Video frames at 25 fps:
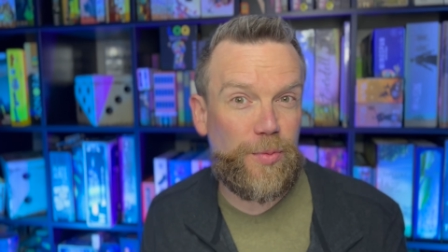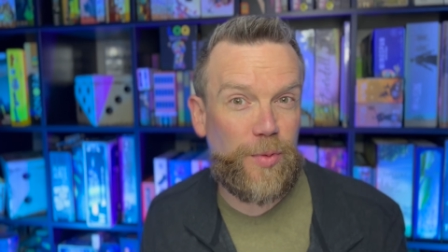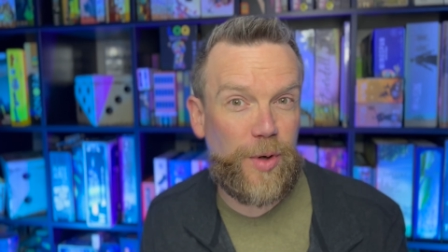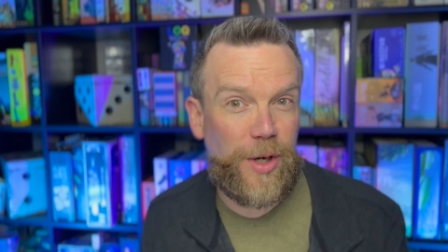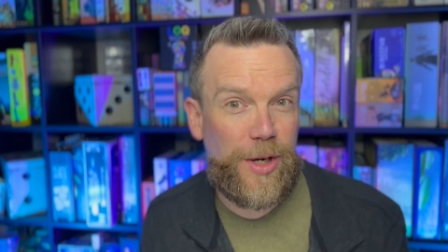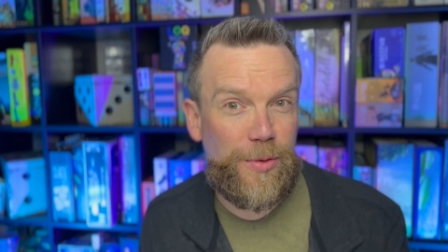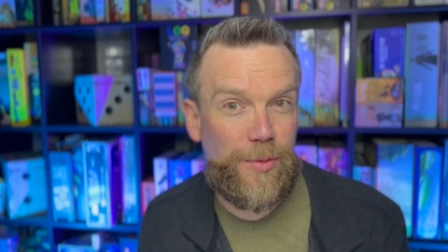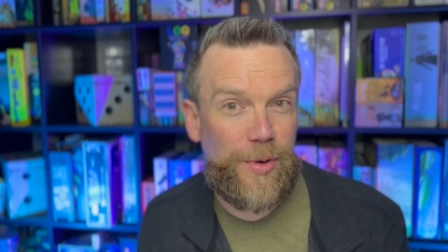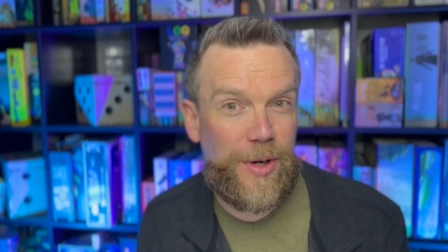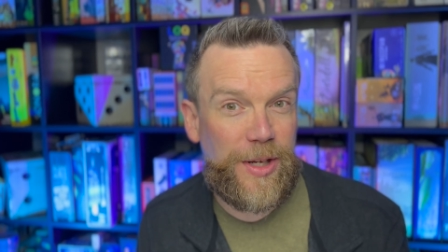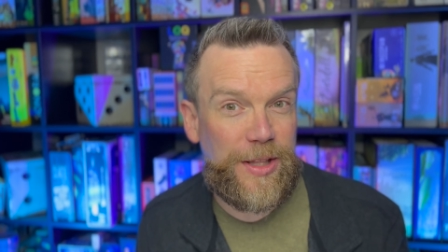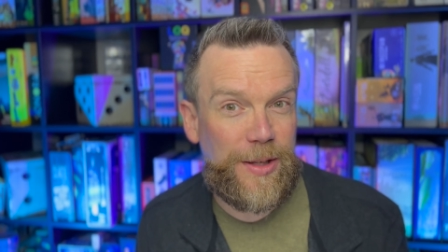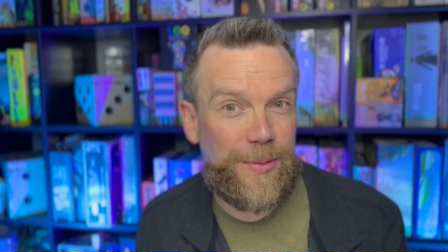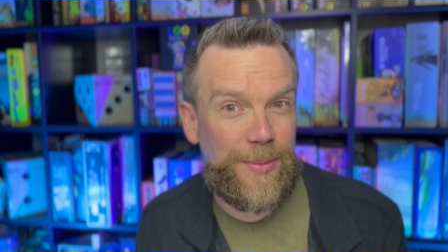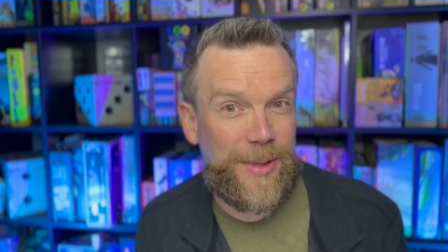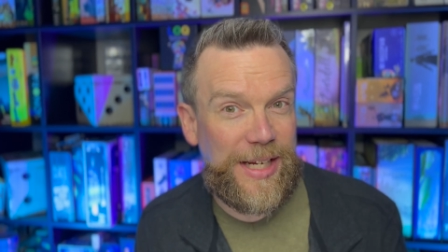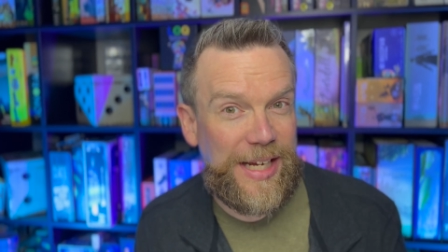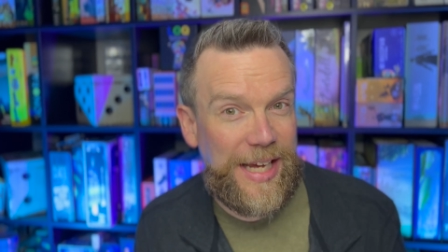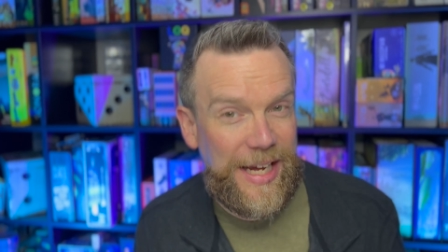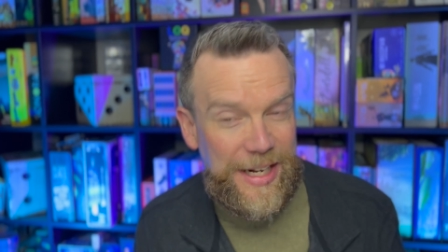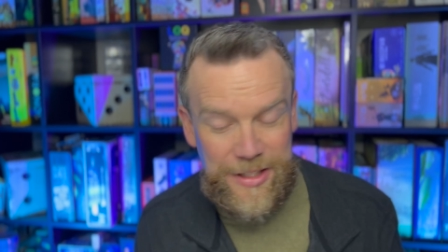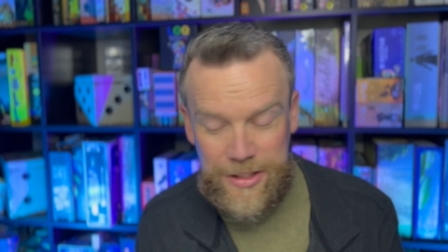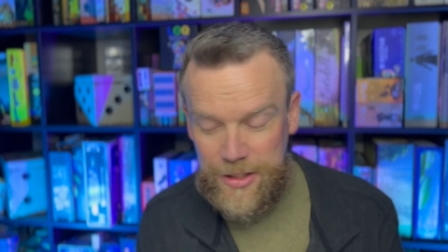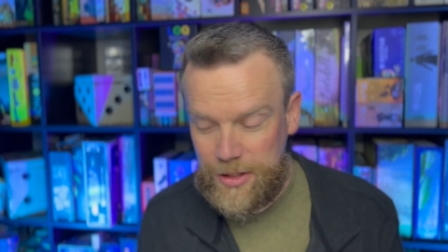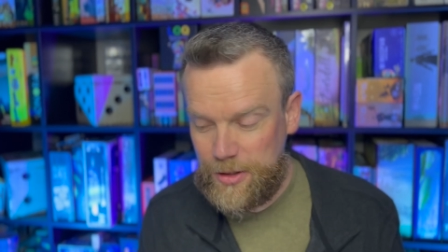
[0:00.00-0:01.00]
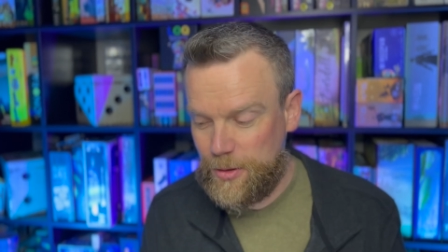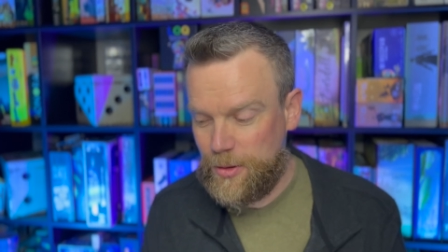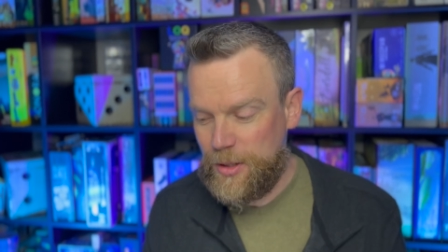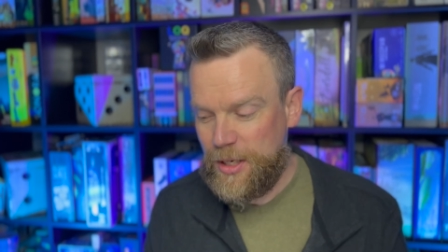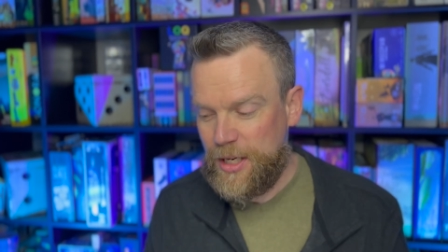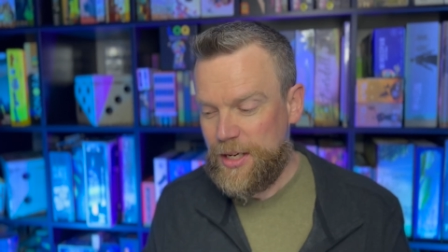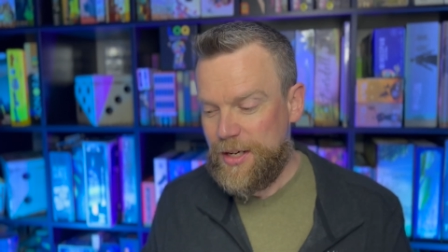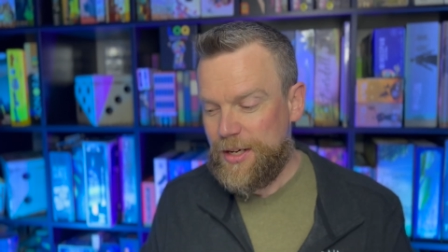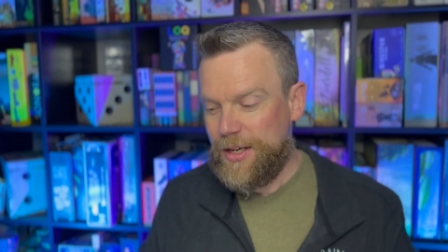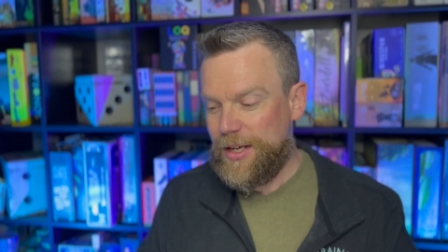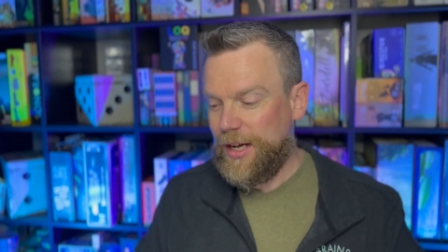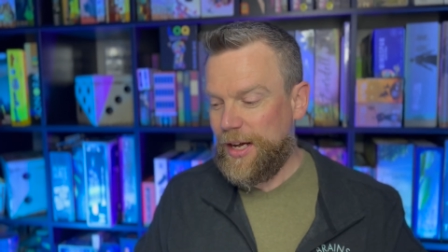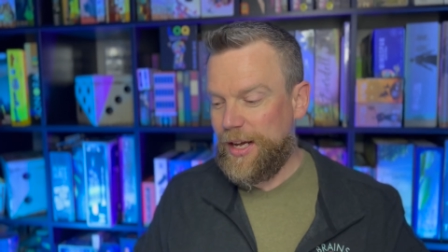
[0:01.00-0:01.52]
where you want them to get to.
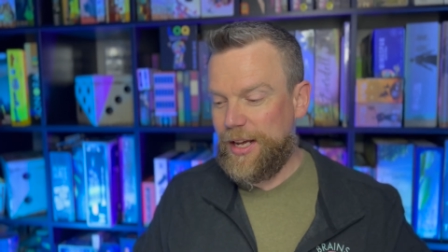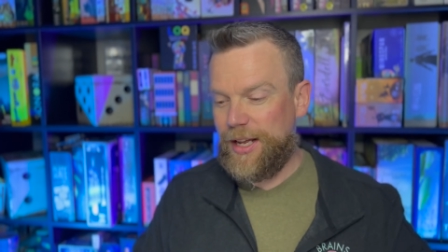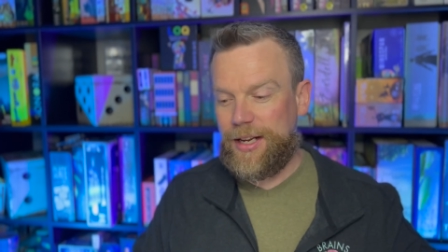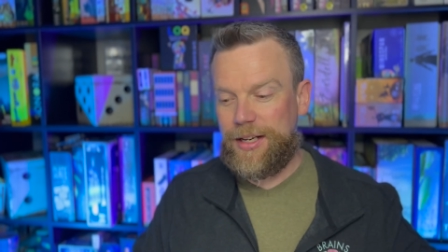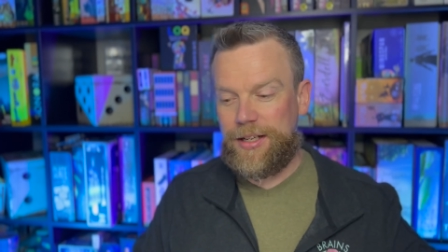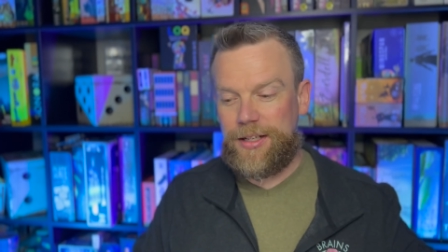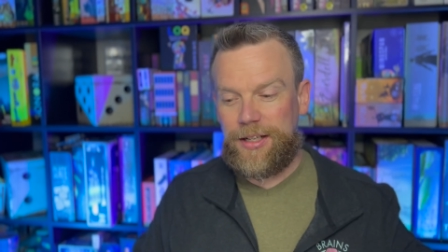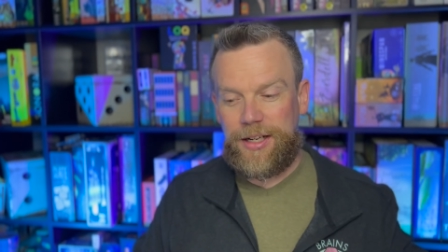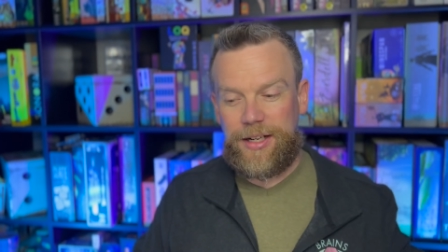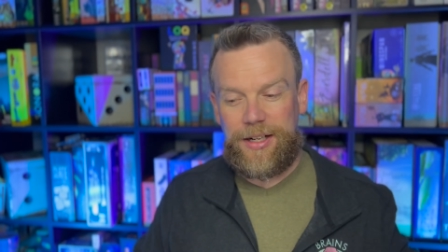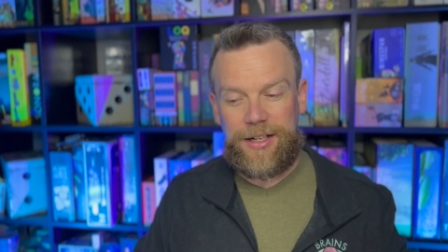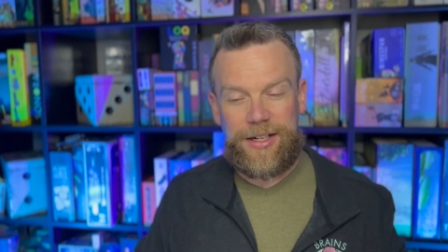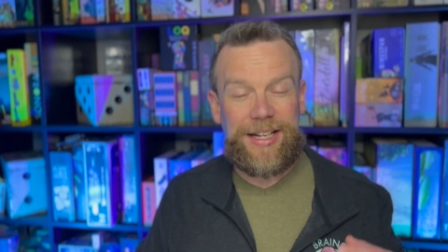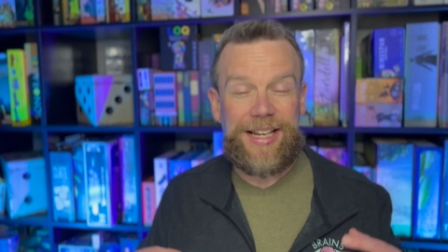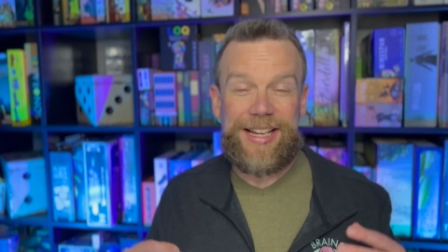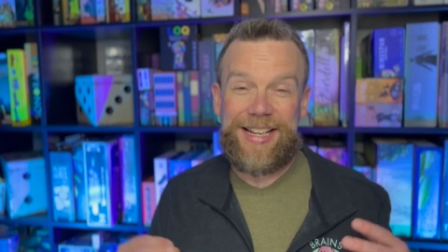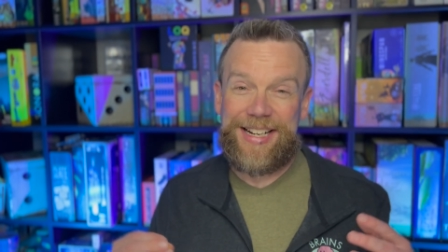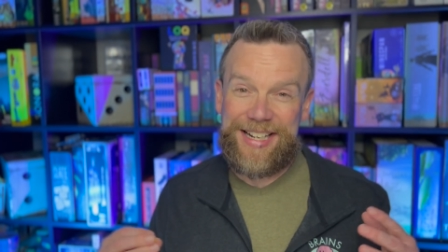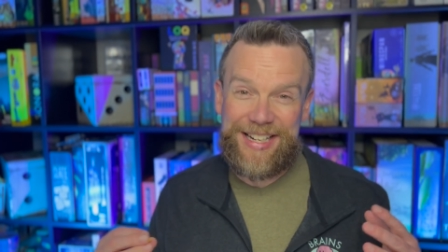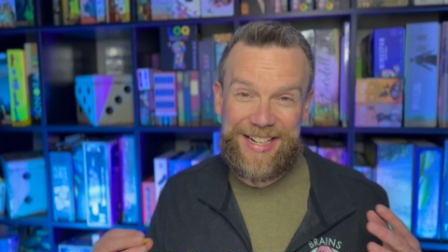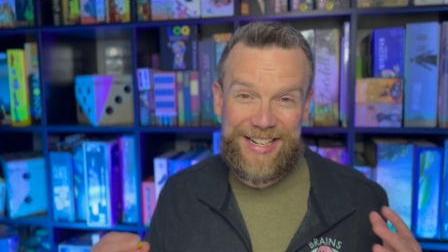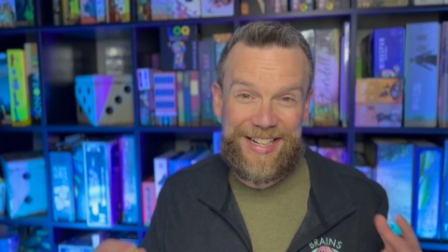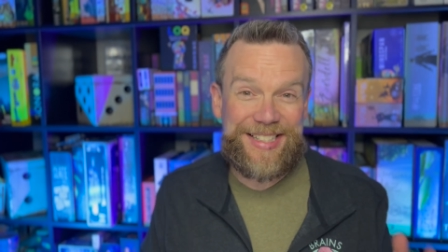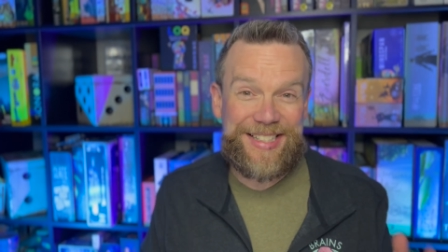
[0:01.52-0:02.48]
And it